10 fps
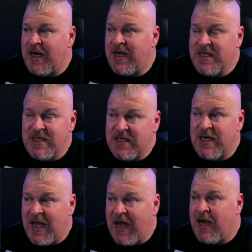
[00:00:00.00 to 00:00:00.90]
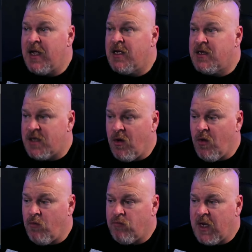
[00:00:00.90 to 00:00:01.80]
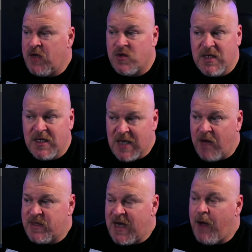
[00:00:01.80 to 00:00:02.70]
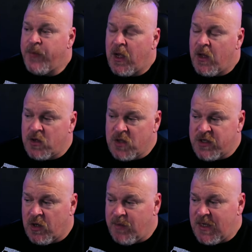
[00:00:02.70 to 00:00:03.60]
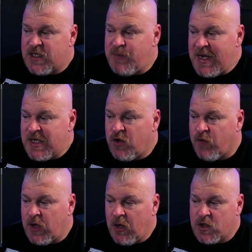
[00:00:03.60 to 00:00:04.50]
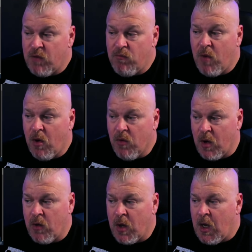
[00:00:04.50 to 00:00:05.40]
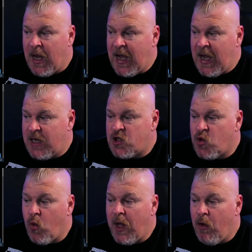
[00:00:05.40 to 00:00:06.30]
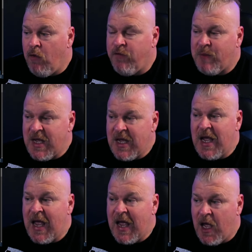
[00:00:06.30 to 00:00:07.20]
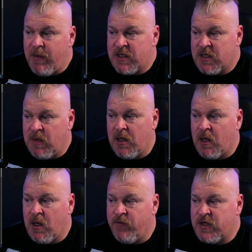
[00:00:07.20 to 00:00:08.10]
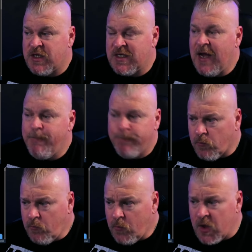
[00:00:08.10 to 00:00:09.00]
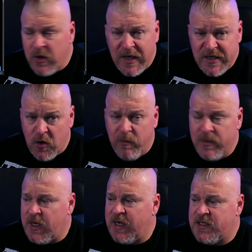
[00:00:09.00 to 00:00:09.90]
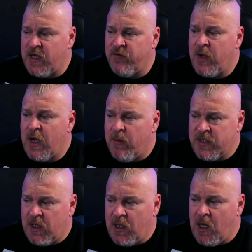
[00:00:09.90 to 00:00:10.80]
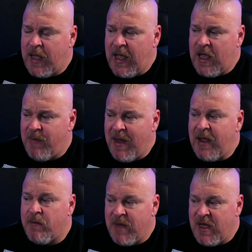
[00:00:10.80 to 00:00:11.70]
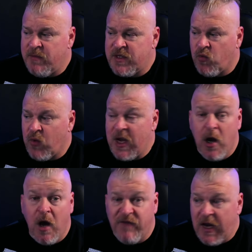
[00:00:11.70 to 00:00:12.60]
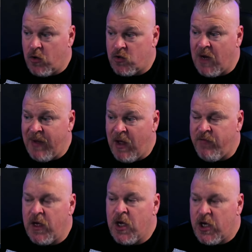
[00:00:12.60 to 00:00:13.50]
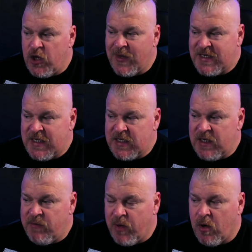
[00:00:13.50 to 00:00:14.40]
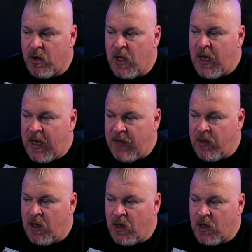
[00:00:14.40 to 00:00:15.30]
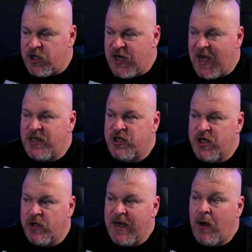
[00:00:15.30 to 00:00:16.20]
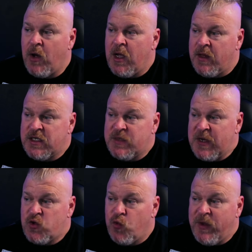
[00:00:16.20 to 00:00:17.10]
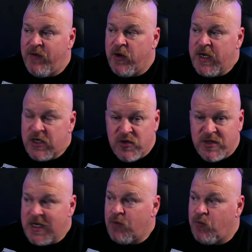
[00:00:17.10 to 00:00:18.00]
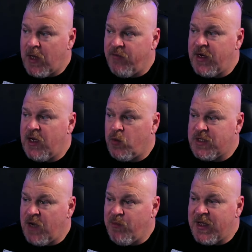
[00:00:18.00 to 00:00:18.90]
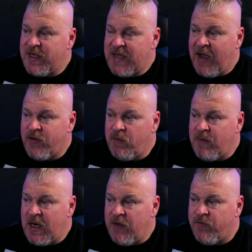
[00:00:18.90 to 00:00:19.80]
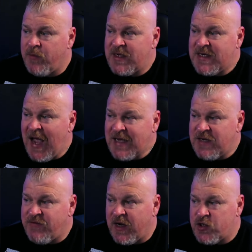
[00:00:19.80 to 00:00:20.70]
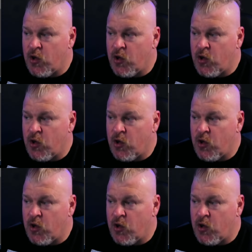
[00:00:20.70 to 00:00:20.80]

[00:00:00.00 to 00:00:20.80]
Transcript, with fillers: is today, so interesting times. Now, there's also going to be a space over here tomorrow at 12 p.m. and it's going to be Lunk Lover 69. You guys know them, you guys love them, but it's a Lunk AMA, memes, Rakoff, Airdrop Alpha, USTC Burn, and the Lunk Chat and Chill. Now, this space will be very interesting and relevant. It will take place after the meeting from the tax advisor